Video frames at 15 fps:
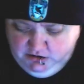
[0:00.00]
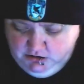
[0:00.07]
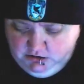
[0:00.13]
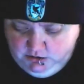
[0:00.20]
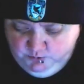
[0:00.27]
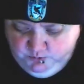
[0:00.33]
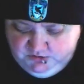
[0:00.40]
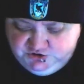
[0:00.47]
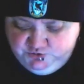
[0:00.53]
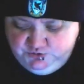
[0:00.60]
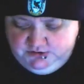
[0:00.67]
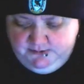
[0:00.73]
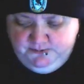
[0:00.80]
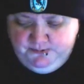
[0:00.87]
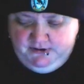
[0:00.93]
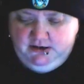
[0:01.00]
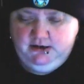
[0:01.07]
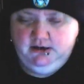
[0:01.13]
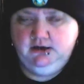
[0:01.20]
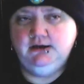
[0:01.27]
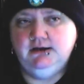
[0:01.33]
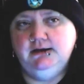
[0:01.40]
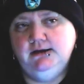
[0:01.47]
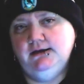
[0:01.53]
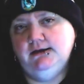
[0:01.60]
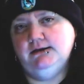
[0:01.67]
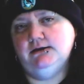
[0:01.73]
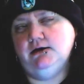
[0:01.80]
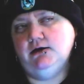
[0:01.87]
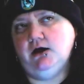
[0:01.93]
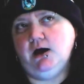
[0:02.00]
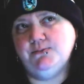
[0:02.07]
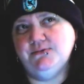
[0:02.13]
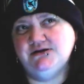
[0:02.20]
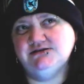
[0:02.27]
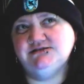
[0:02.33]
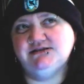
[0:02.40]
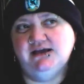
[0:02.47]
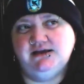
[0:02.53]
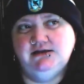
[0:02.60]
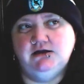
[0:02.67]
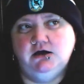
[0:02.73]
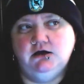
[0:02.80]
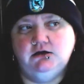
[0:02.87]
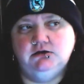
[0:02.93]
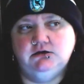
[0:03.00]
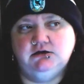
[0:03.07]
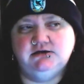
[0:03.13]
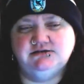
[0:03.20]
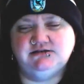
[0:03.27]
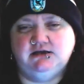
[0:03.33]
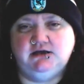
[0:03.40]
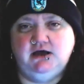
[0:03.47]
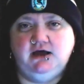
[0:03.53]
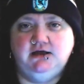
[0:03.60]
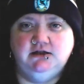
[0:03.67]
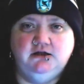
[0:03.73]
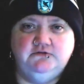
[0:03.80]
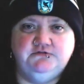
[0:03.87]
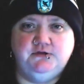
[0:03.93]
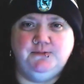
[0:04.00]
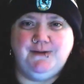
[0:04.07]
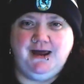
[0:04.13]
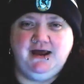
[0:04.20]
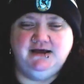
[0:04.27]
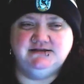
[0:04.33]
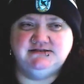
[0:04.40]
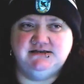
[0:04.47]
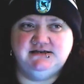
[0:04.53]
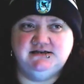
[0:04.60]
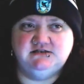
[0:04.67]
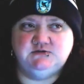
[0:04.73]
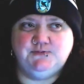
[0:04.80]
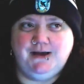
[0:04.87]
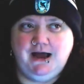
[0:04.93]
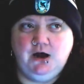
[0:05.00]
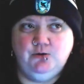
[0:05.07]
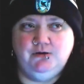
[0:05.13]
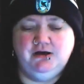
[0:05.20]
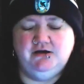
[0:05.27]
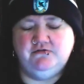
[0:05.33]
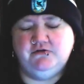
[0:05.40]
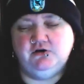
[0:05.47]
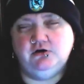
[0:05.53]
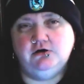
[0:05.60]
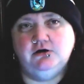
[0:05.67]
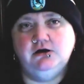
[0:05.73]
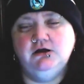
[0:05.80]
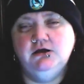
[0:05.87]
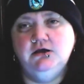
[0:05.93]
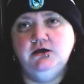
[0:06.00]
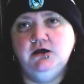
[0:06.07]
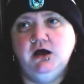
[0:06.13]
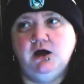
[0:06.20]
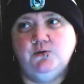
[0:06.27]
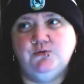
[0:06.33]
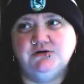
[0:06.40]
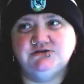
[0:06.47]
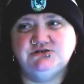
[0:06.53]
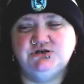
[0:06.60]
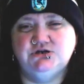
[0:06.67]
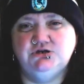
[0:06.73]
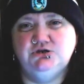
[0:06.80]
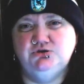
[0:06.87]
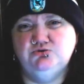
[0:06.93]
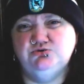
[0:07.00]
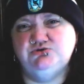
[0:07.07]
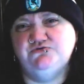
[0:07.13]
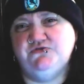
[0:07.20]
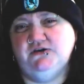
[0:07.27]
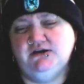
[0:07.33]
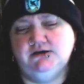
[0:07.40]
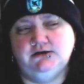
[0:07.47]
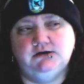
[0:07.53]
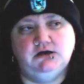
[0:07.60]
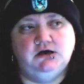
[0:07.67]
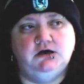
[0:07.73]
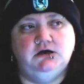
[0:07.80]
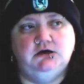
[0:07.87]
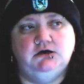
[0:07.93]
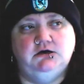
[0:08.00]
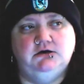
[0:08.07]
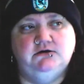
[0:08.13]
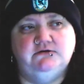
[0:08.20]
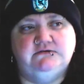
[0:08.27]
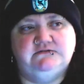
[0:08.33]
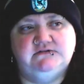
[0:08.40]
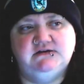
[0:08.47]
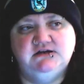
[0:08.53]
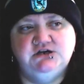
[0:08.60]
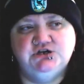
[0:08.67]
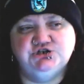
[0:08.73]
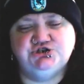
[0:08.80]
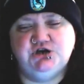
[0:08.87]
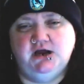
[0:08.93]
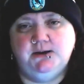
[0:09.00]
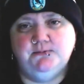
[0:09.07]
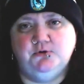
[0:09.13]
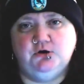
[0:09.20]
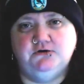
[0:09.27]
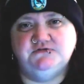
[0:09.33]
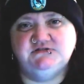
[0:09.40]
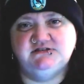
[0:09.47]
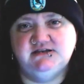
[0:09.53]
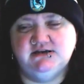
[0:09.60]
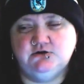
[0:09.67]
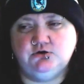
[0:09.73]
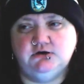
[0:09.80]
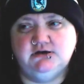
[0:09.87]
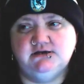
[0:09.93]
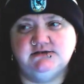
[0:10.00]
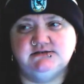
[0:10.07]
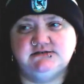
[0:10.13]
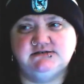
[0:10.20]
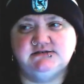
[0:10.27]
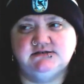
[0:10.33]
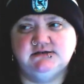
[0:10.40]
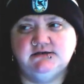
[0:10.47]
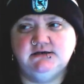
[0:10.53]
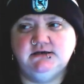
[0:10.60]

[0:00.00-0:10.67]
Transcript: uh, which would it be? Now, I'm going to say none because I, I love them as is, but however, I wasn't a huge fan of Chamber of Secrets